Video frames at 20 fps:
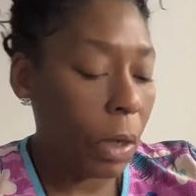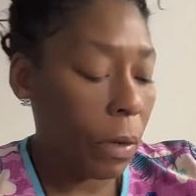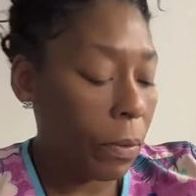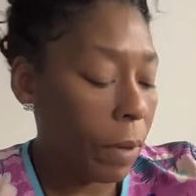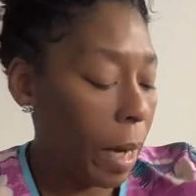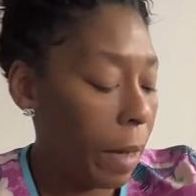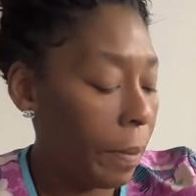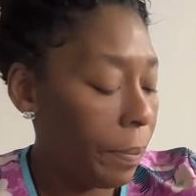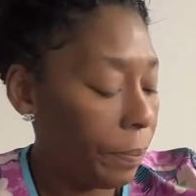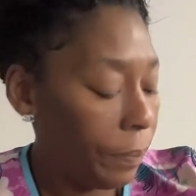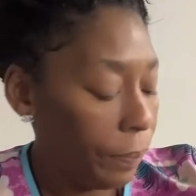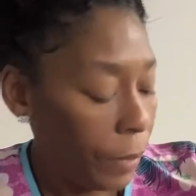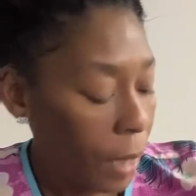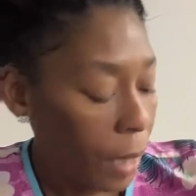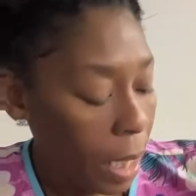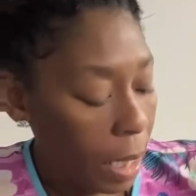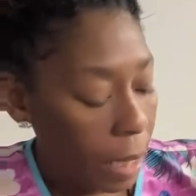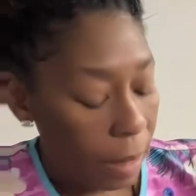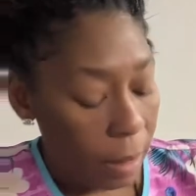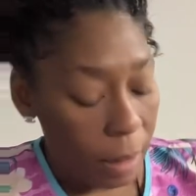Okay,
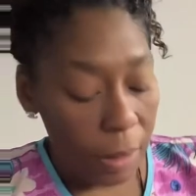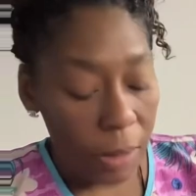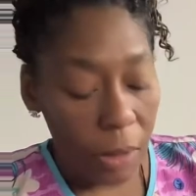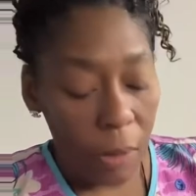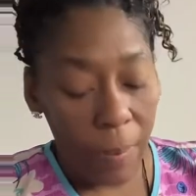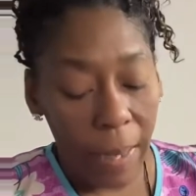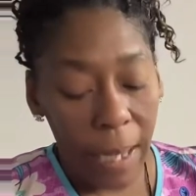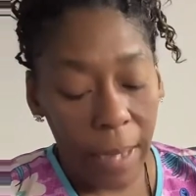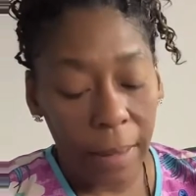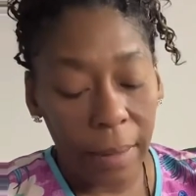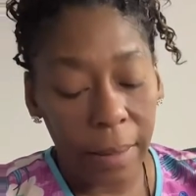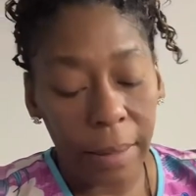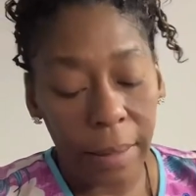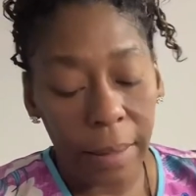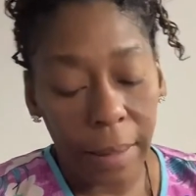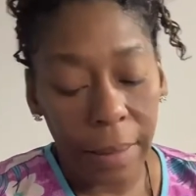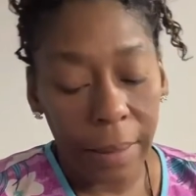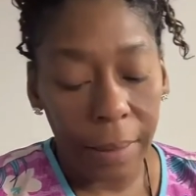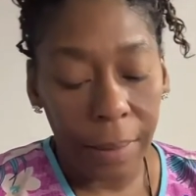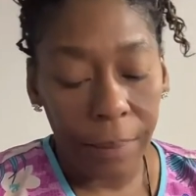let's go back into
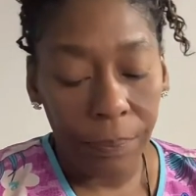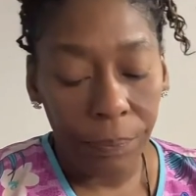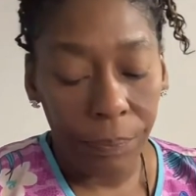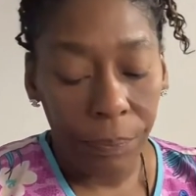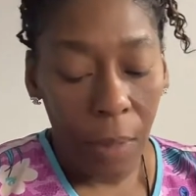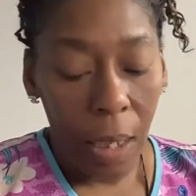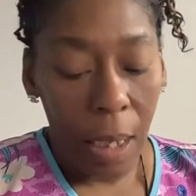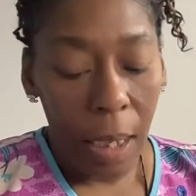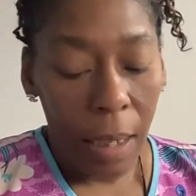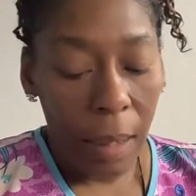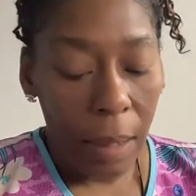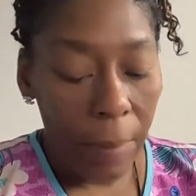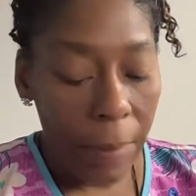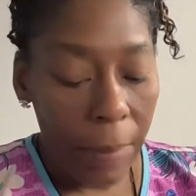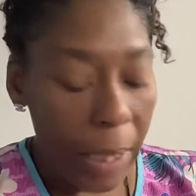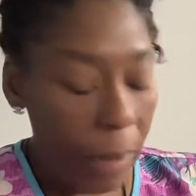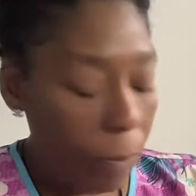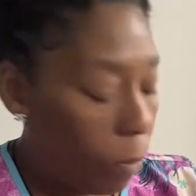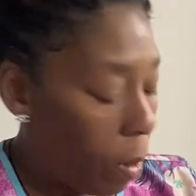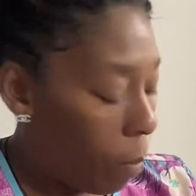this. Let
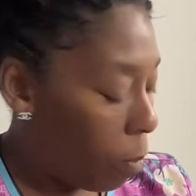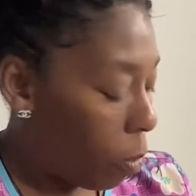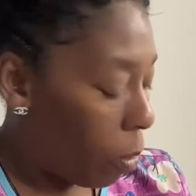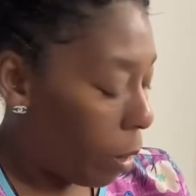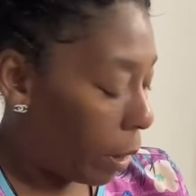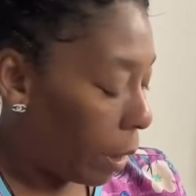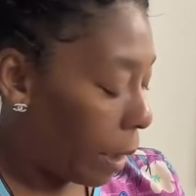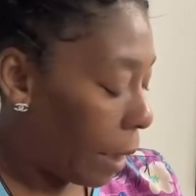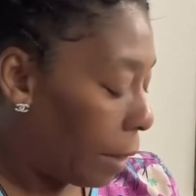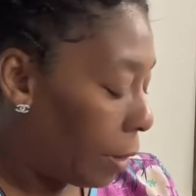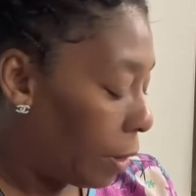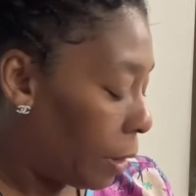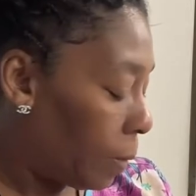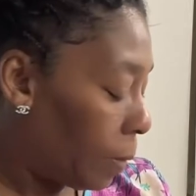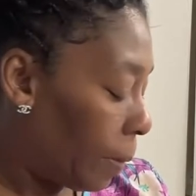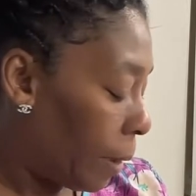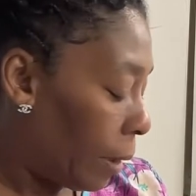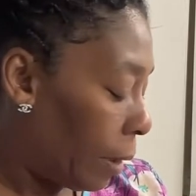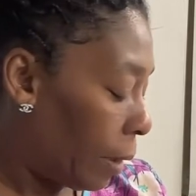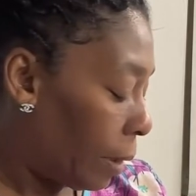me get one more. Thank you,
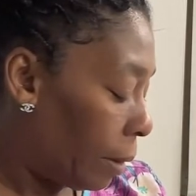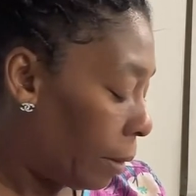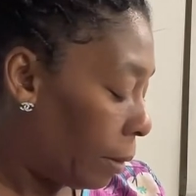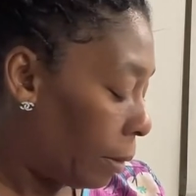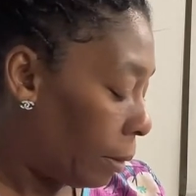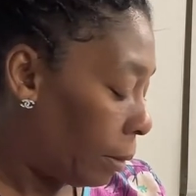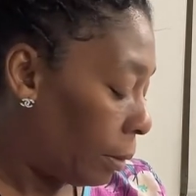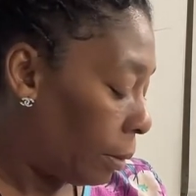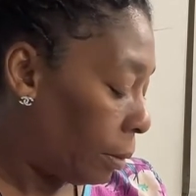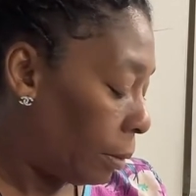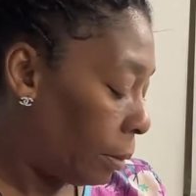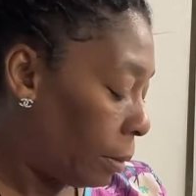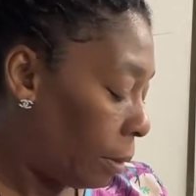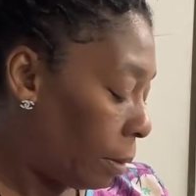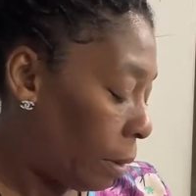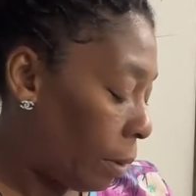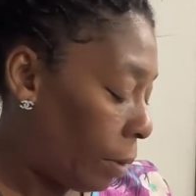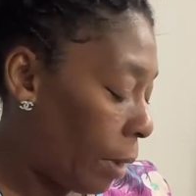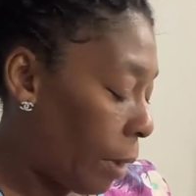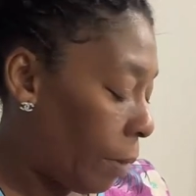Spirit.
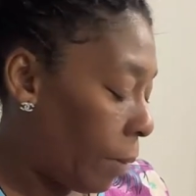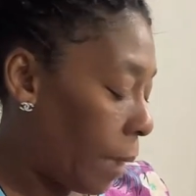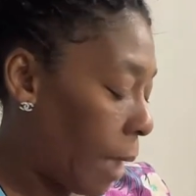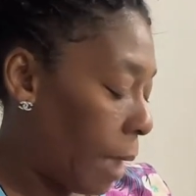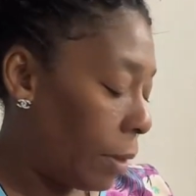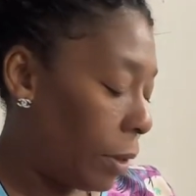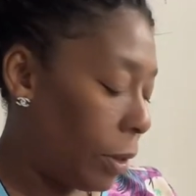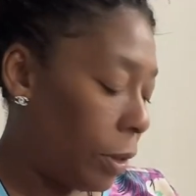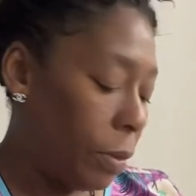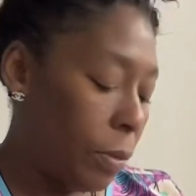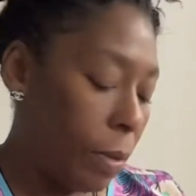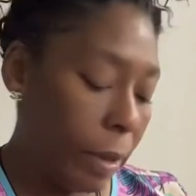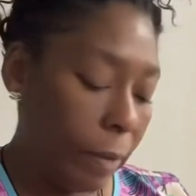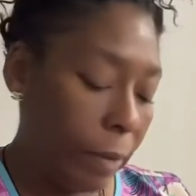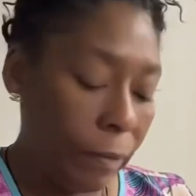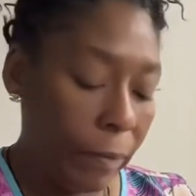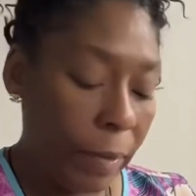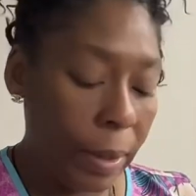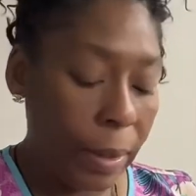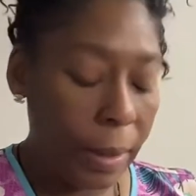Okay, we got two on
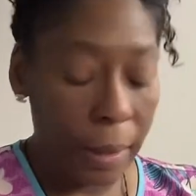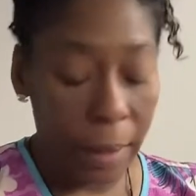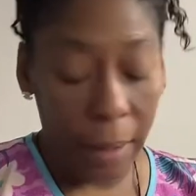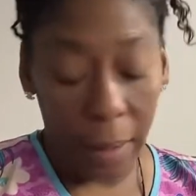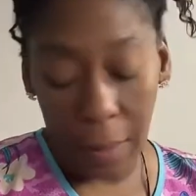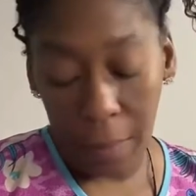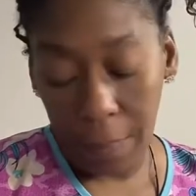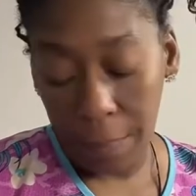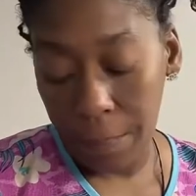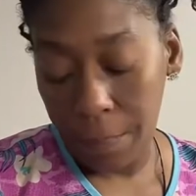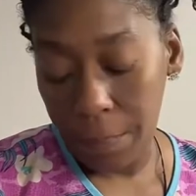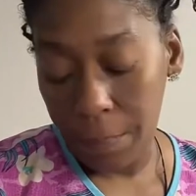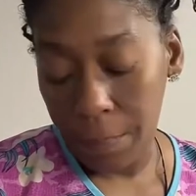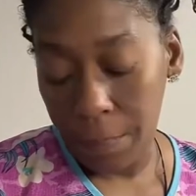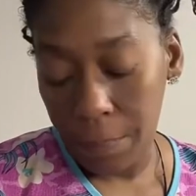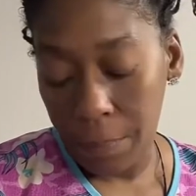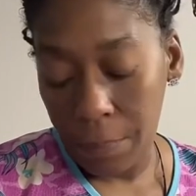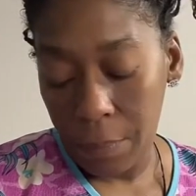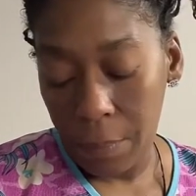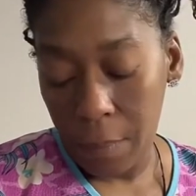the fence here.
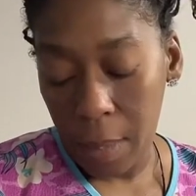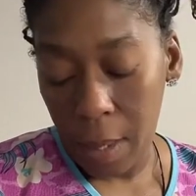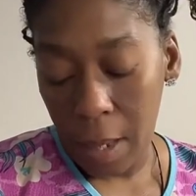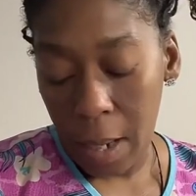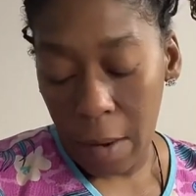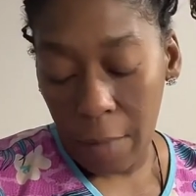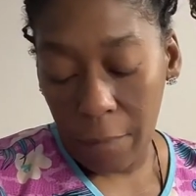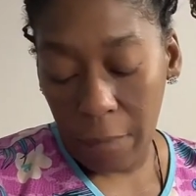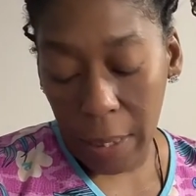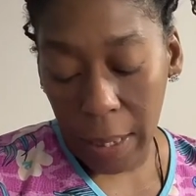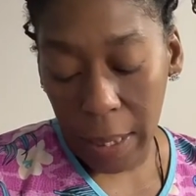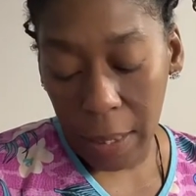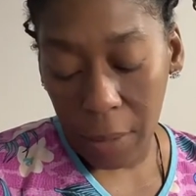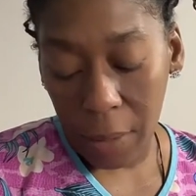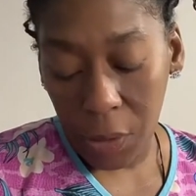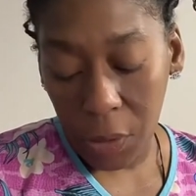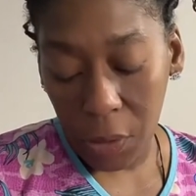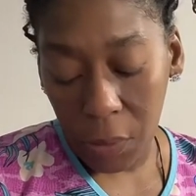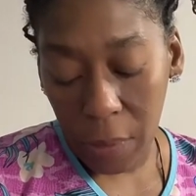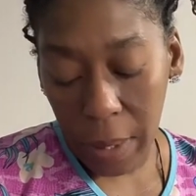
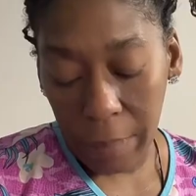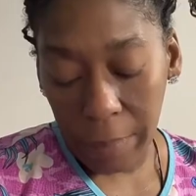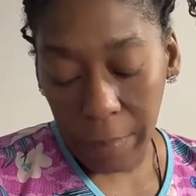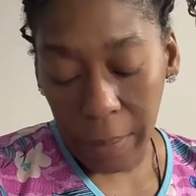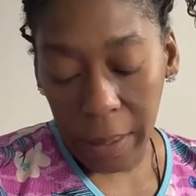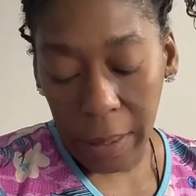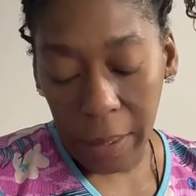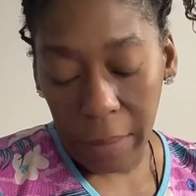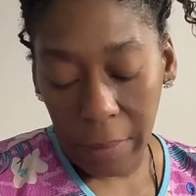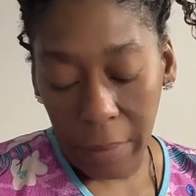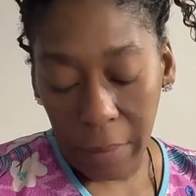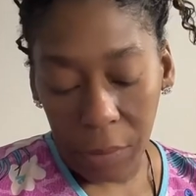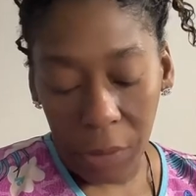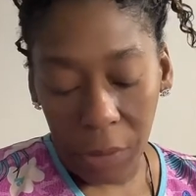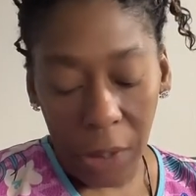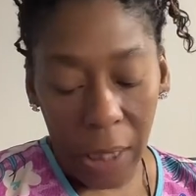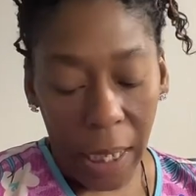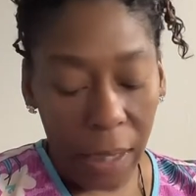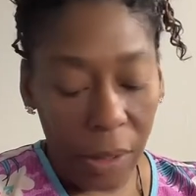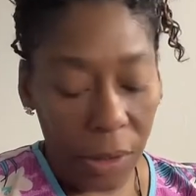Financial and material
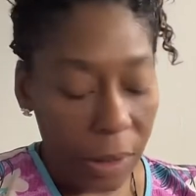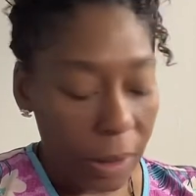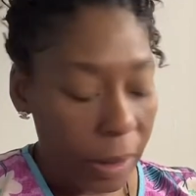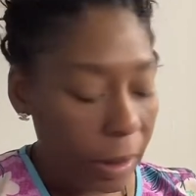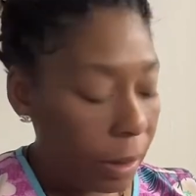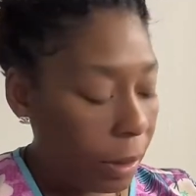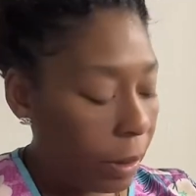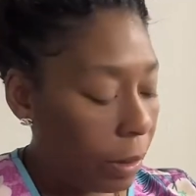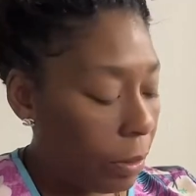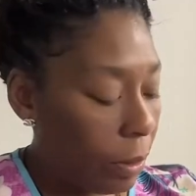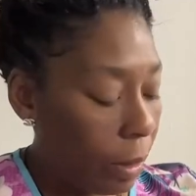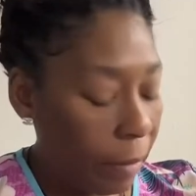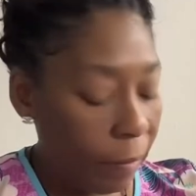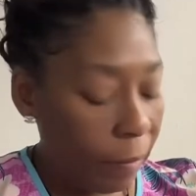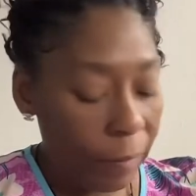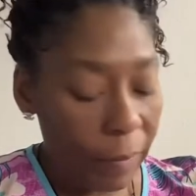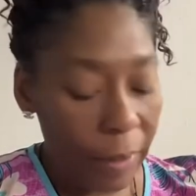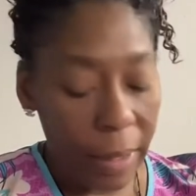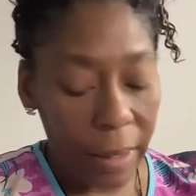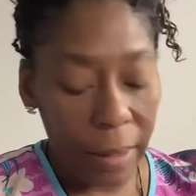changes on the
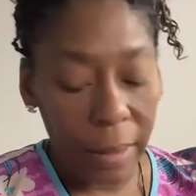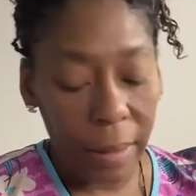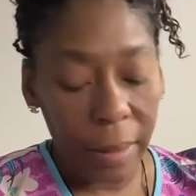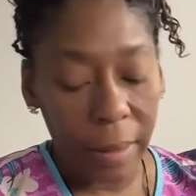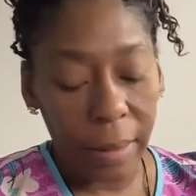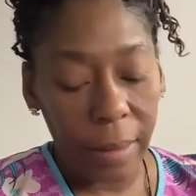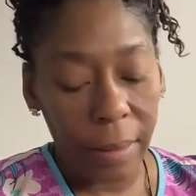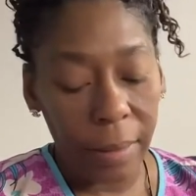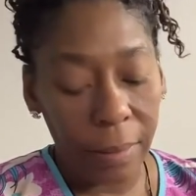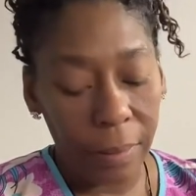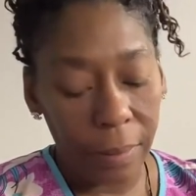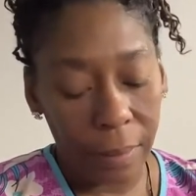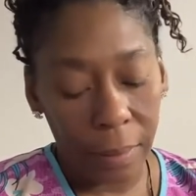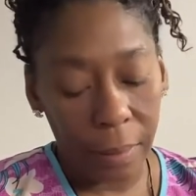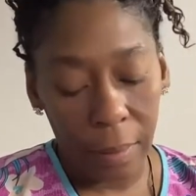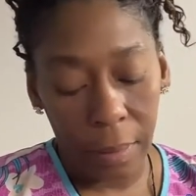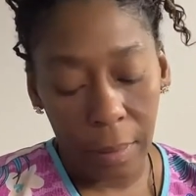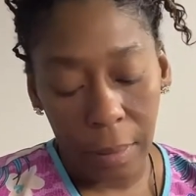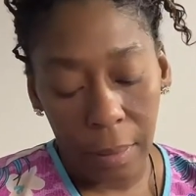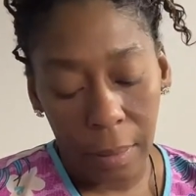fence.
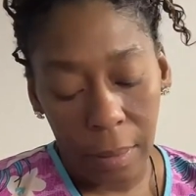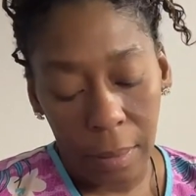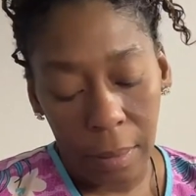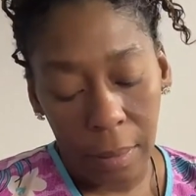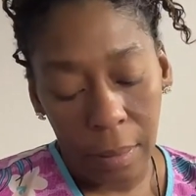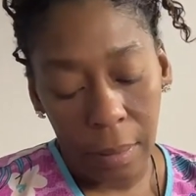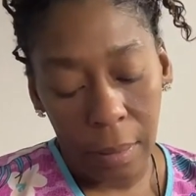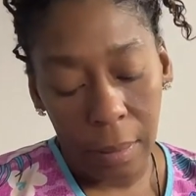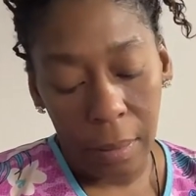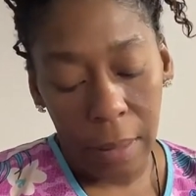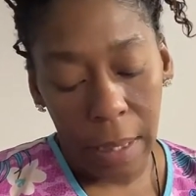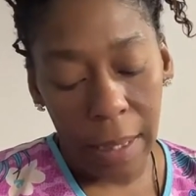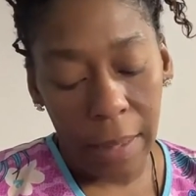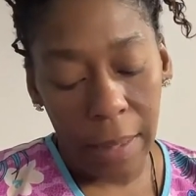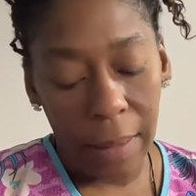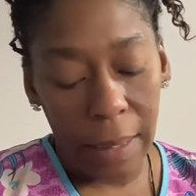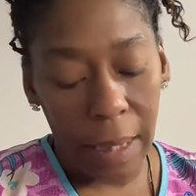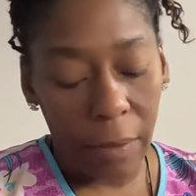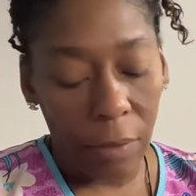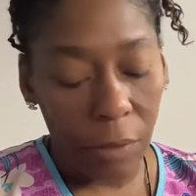
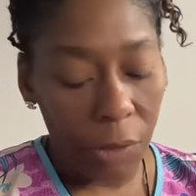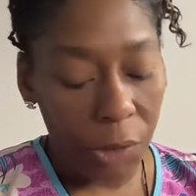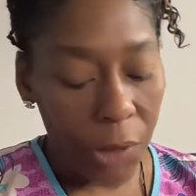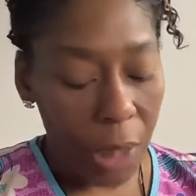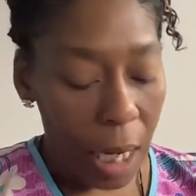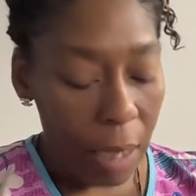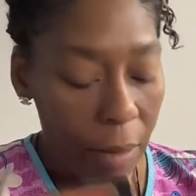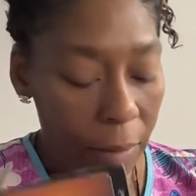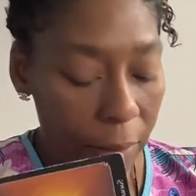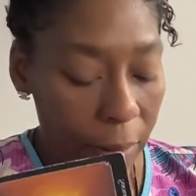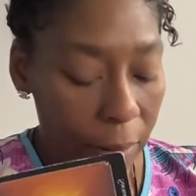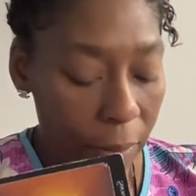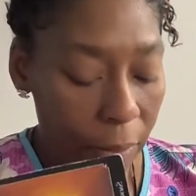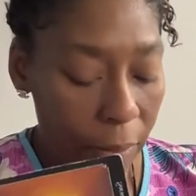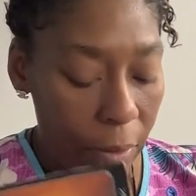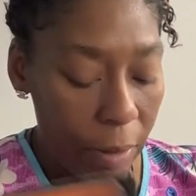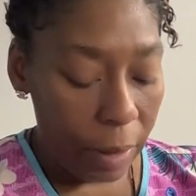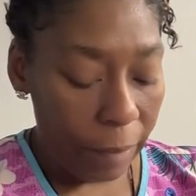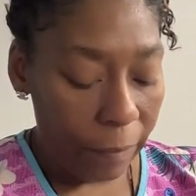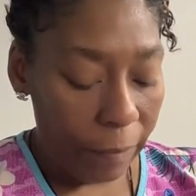And sacral chakra
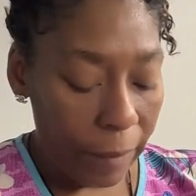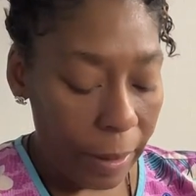on the